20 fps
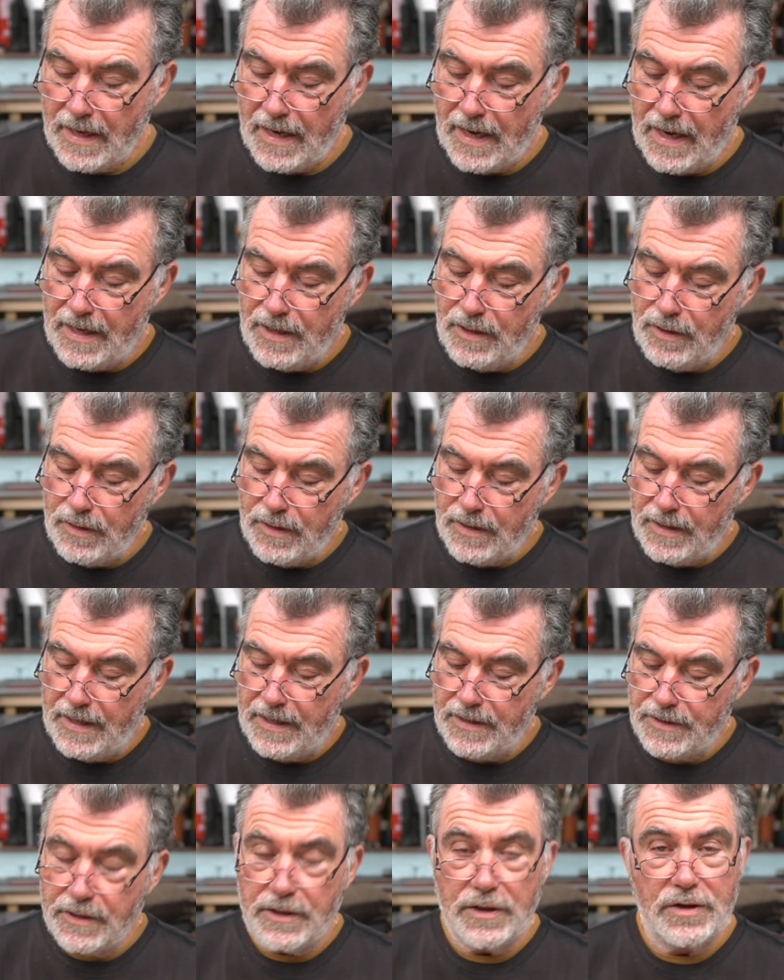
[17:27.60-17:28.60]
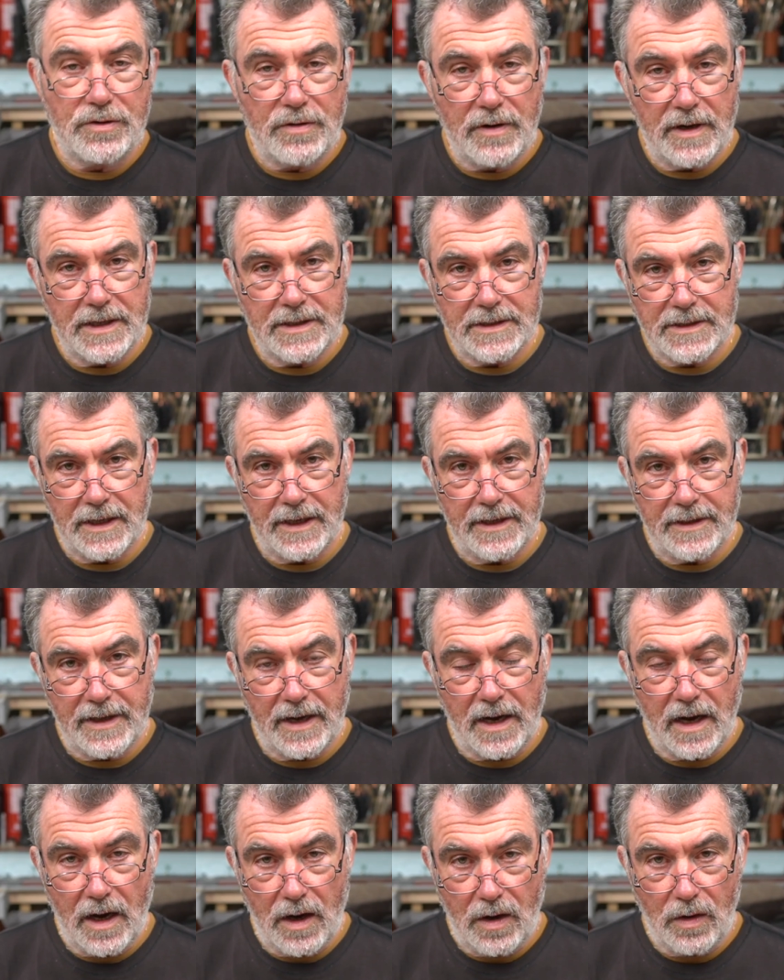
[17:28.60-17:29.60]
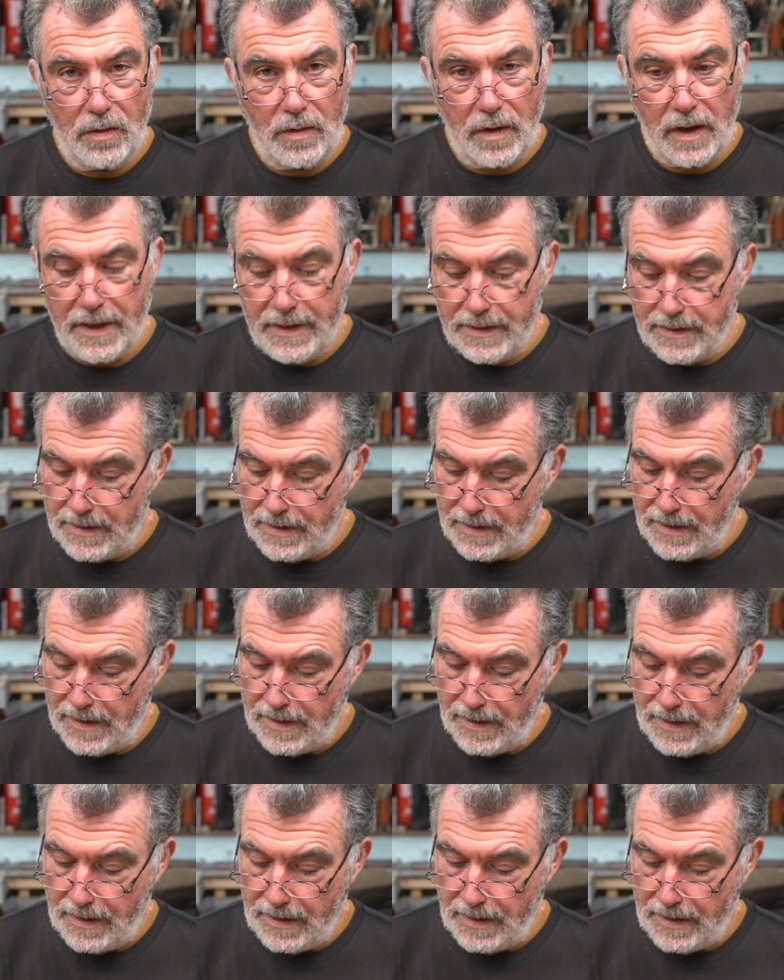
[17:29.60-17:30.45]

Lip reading: And you can actually translate that whole idea